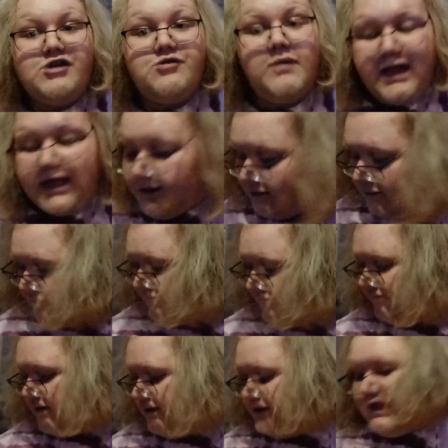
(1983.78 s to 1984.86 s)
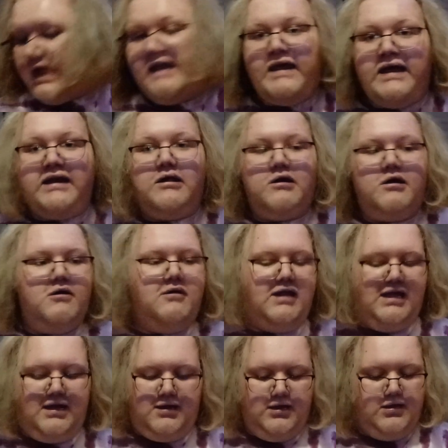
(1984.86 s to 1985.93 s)
what I own first, and then I'll
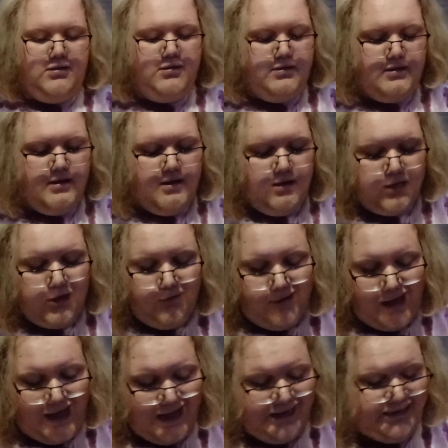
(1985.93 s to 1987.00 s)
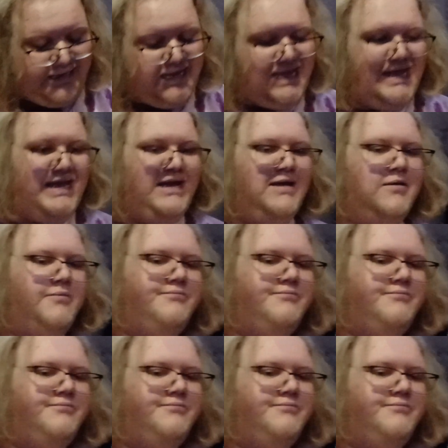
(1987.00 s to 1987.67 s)
go hunting.